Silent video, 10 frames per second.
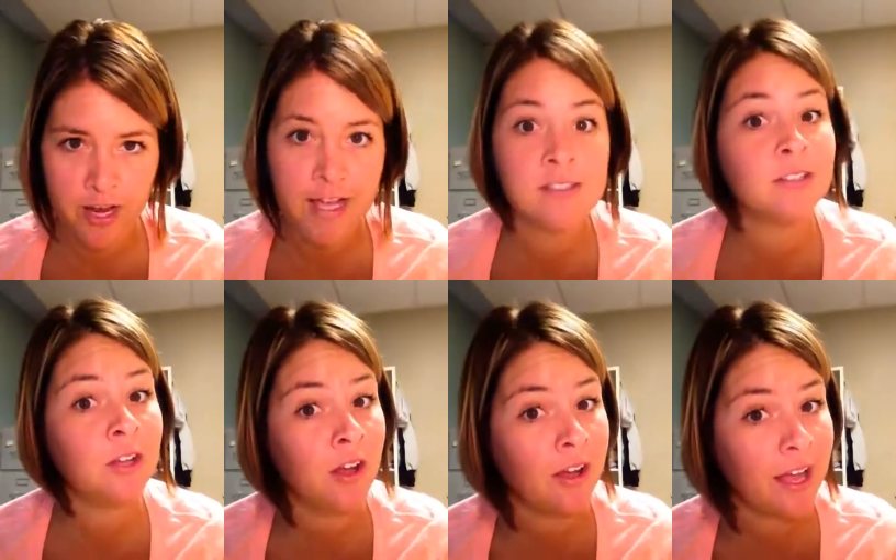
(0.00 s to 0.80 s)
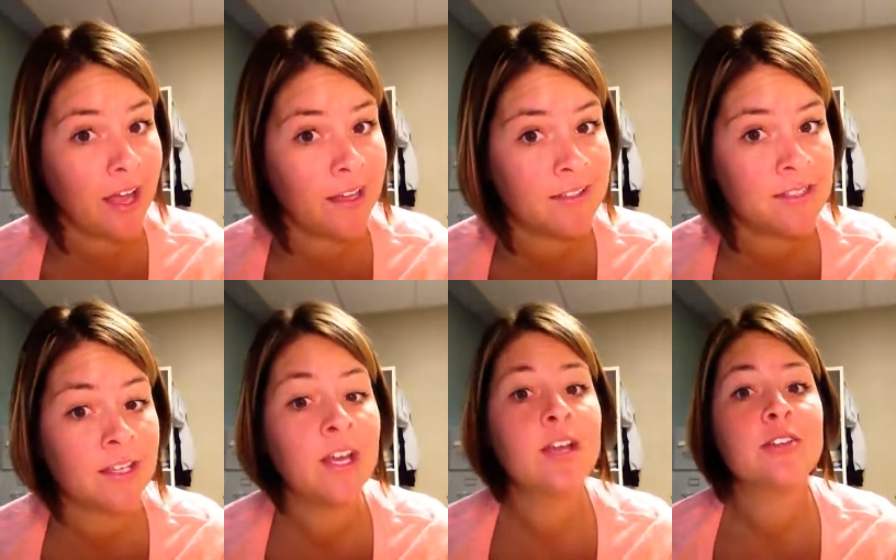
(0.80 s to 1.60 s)
as long as
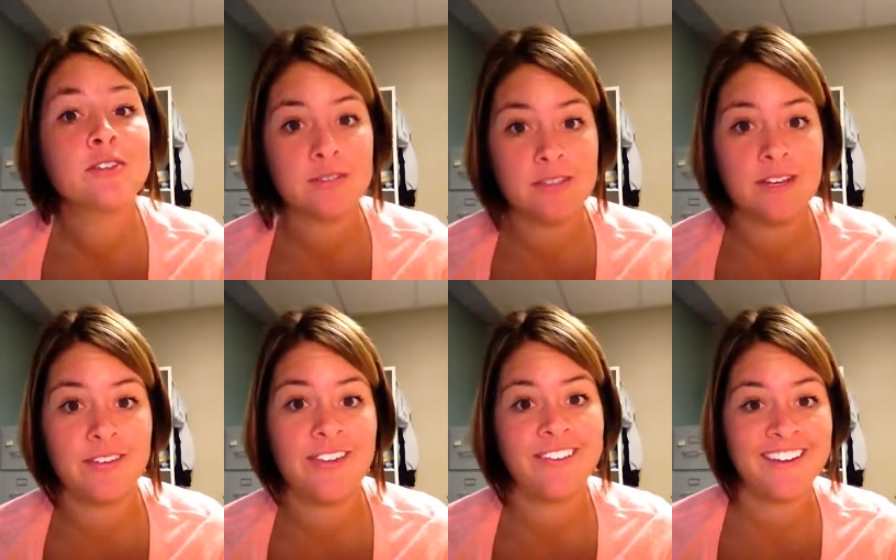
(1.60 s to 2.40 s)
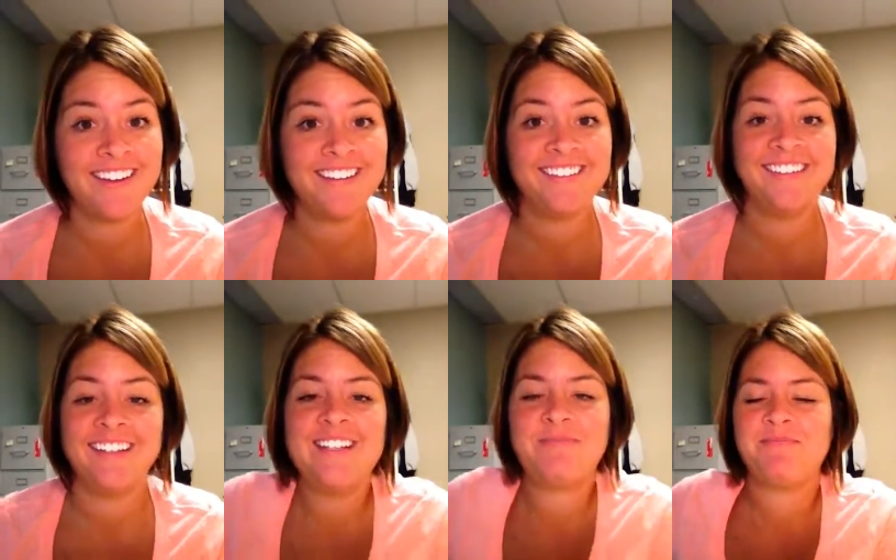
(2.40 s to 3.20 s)
students are really working, all
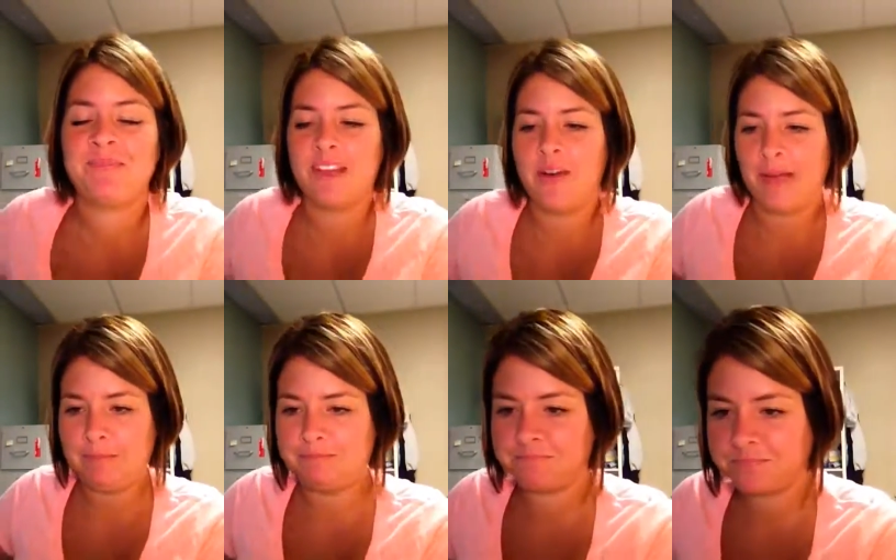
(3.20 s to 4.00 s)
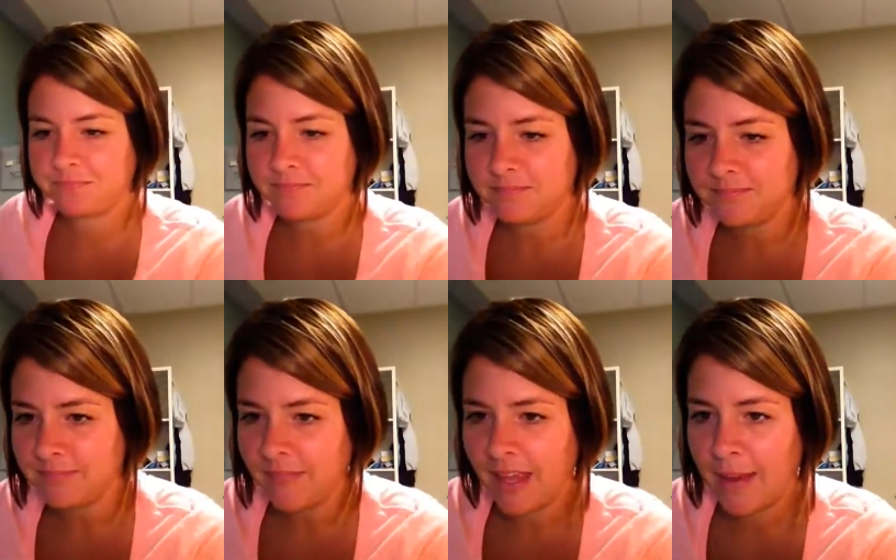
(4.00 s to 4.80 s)
right? Okay,
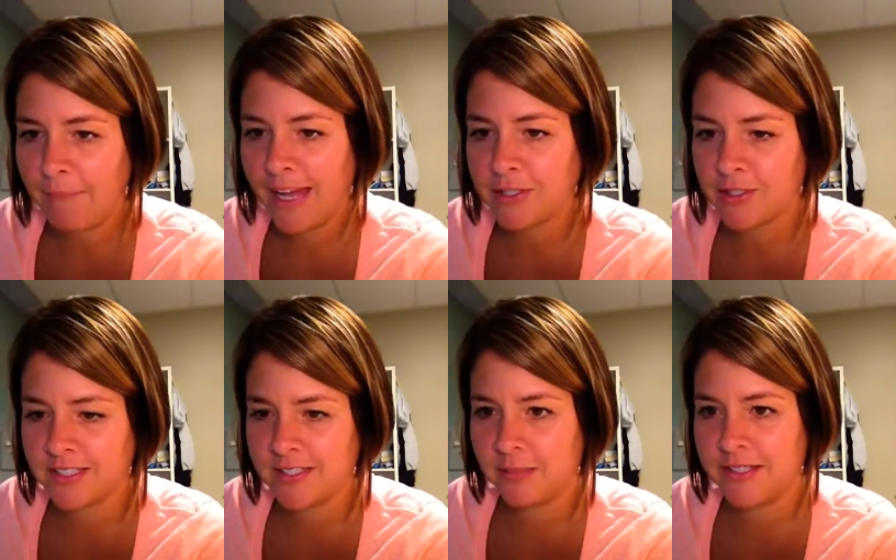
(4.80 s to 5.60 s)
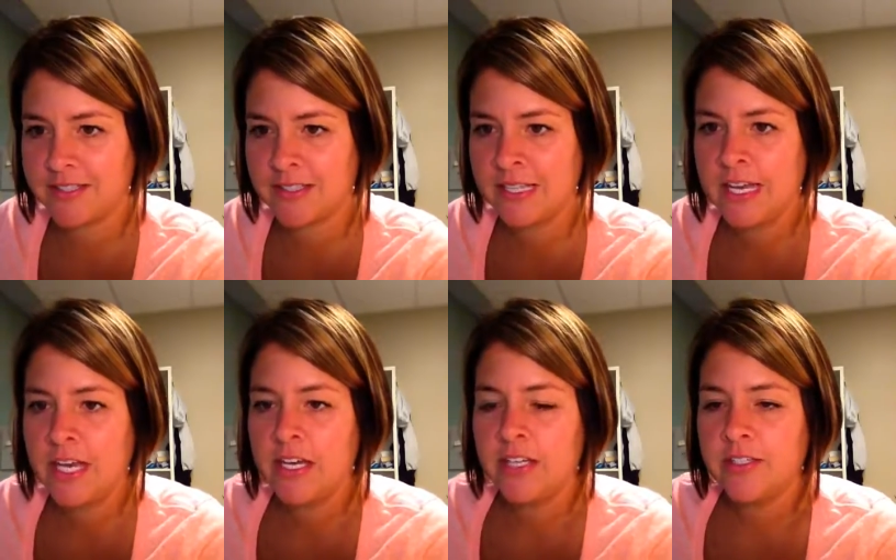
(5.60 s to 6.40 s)
back to our syllabus.
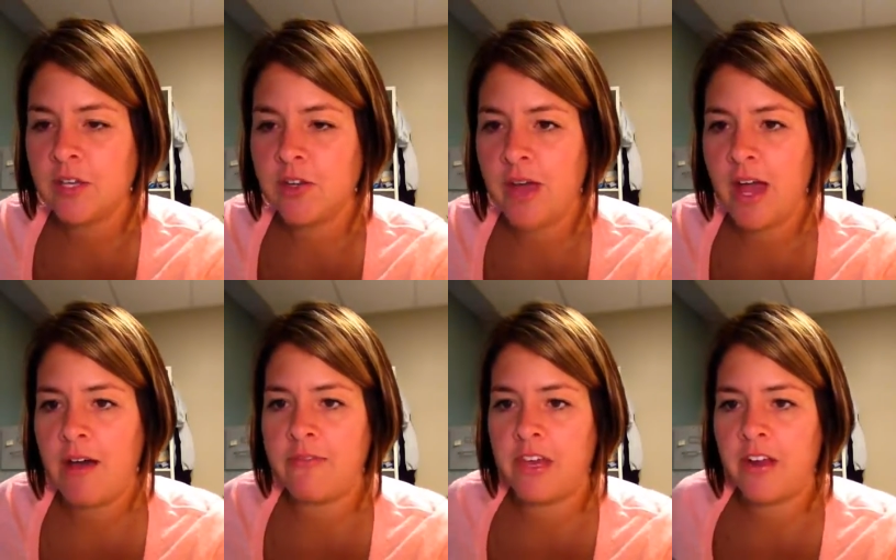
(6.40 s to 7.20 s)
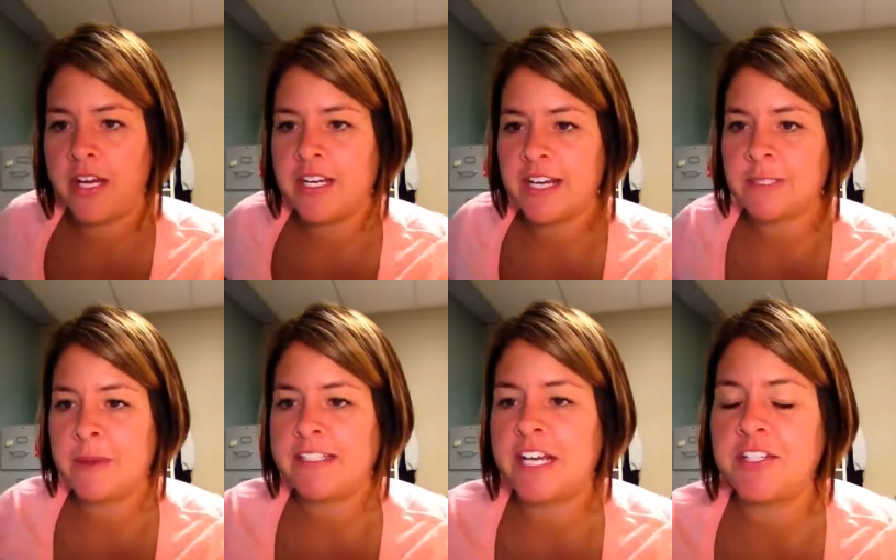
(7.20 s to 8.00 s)
So you have the grading
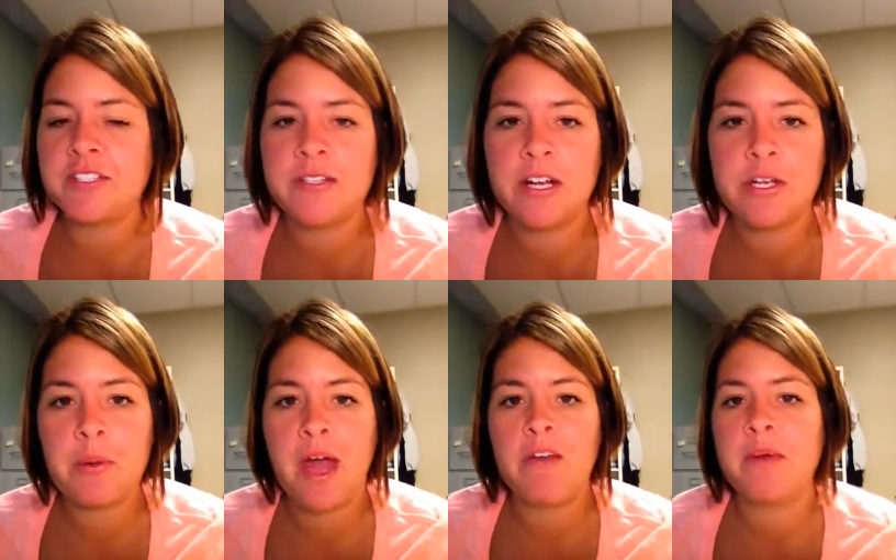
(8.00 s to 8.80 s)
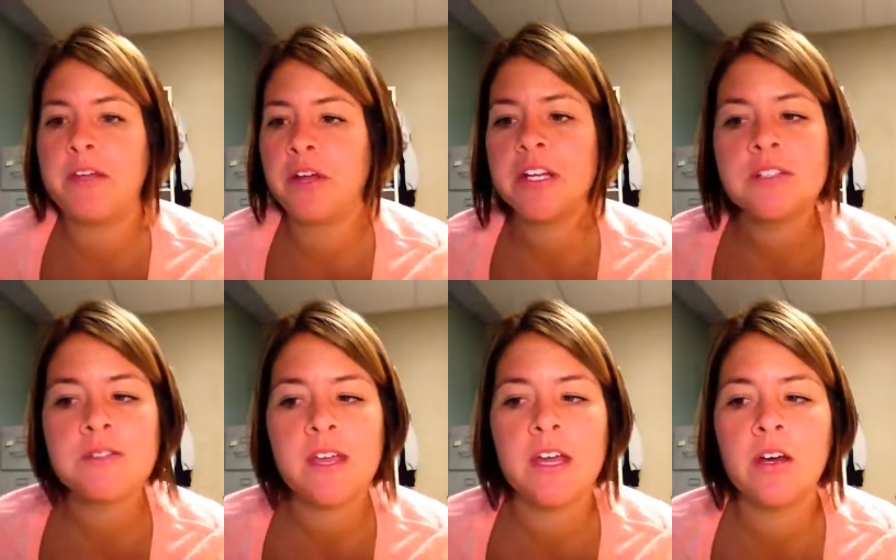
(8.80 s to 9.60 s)
expectations there. You have my grading
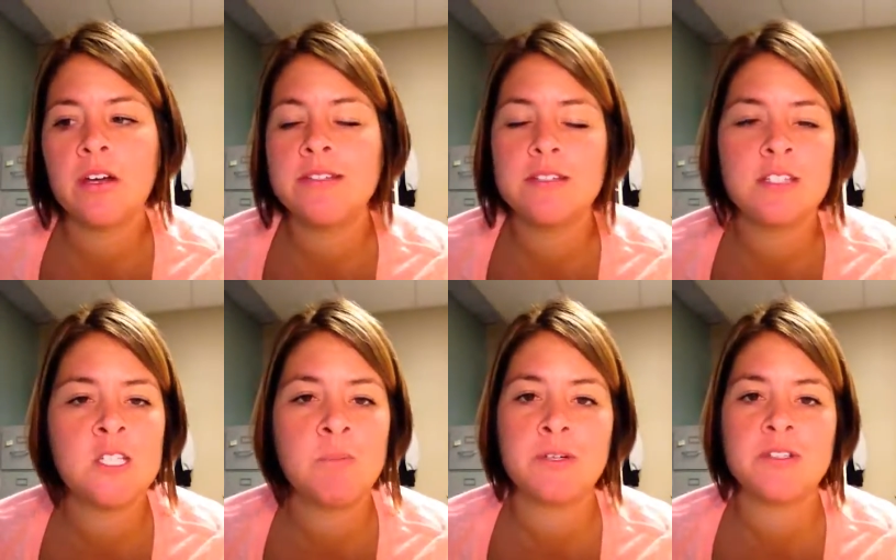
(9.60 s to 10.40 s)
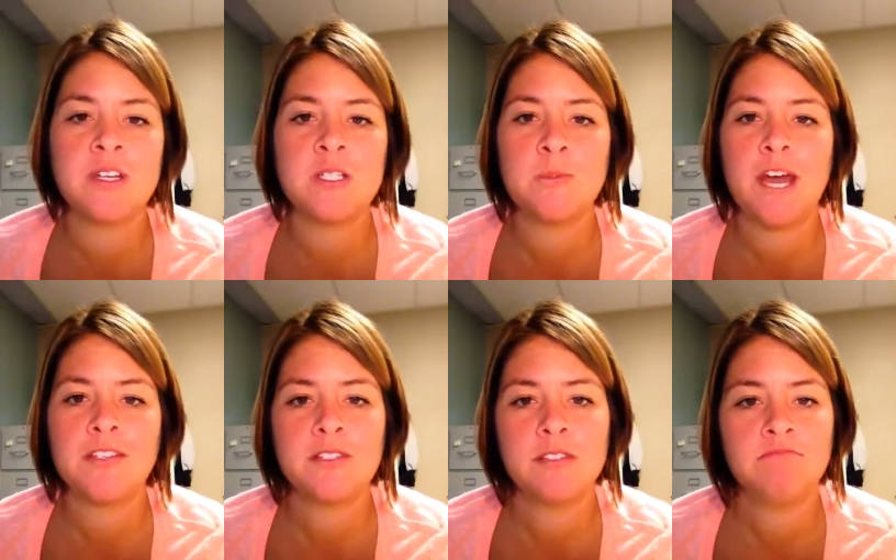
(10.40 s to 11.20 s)
scale. A 60% is
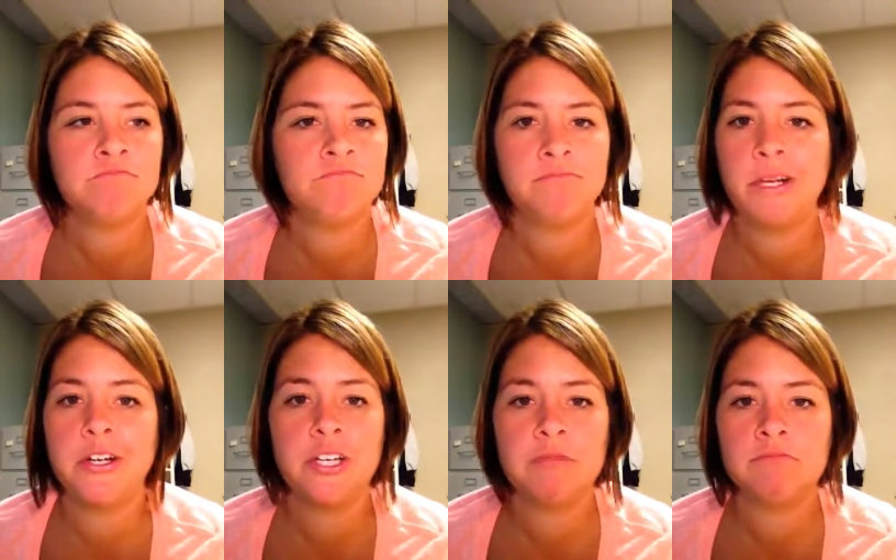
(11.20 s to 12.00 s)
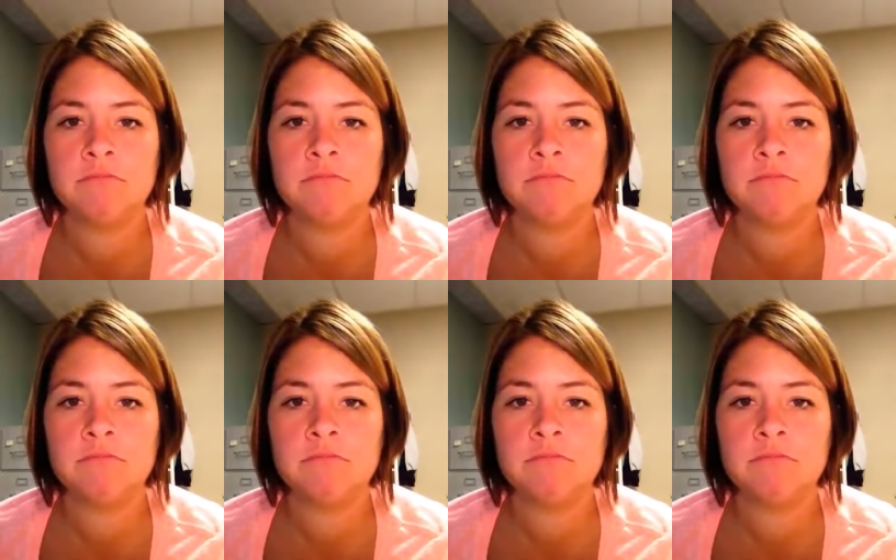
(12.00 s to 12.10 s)
passing, period.